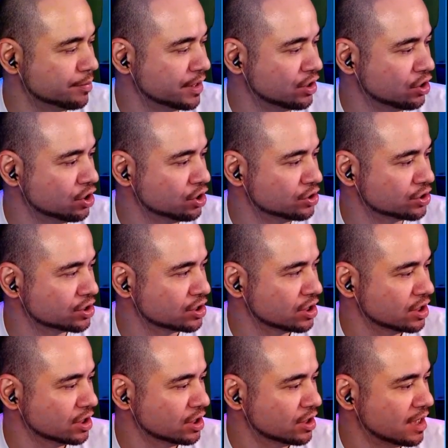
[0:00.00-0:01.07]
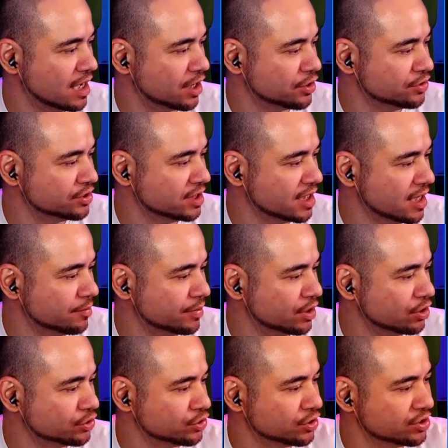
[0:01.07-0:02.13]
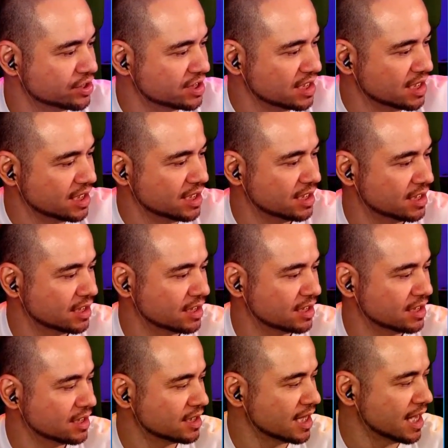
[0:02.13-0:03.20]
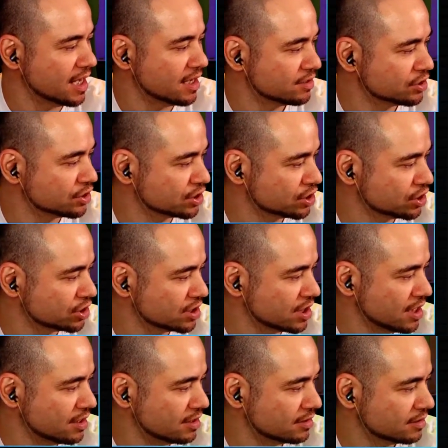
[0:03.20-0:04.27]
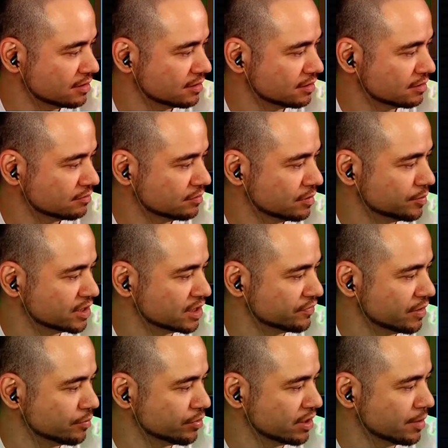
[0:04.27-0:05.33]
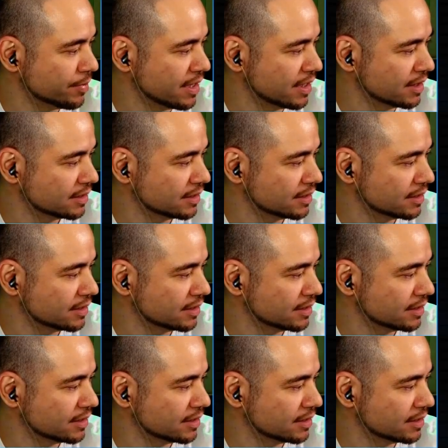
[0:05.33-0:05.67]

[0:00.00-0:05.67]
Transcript: because, how can you see that? Because you can see there, just there. Let me see if I bring it back.